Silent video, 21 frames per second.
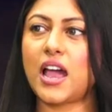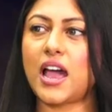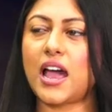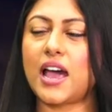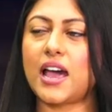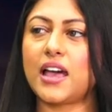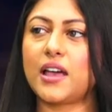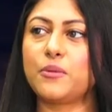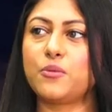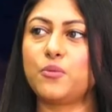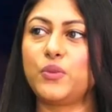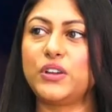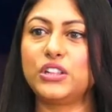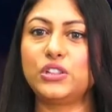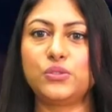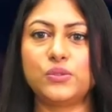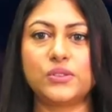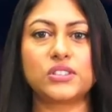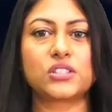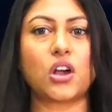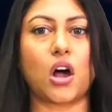uh, we
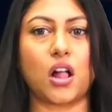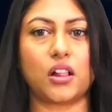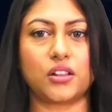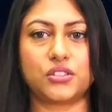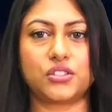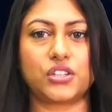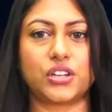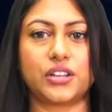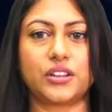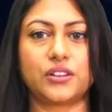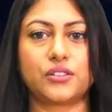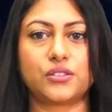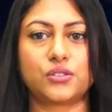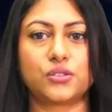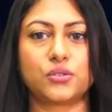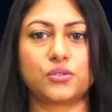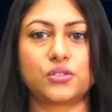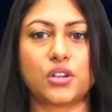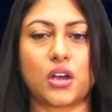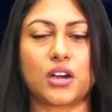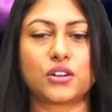lose collagen.
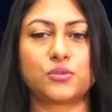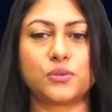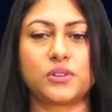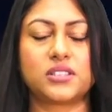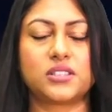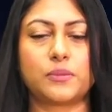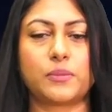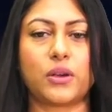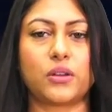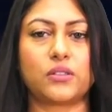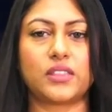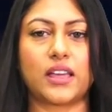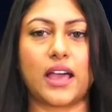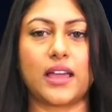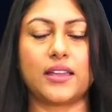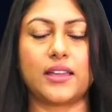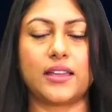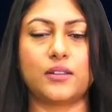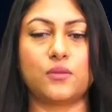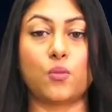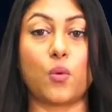So talk to us about
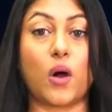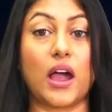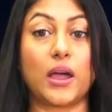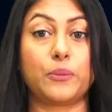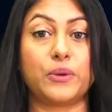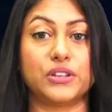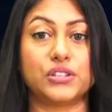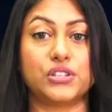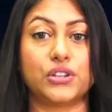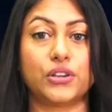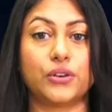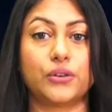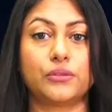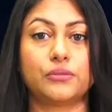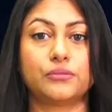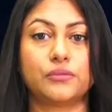that and why we do.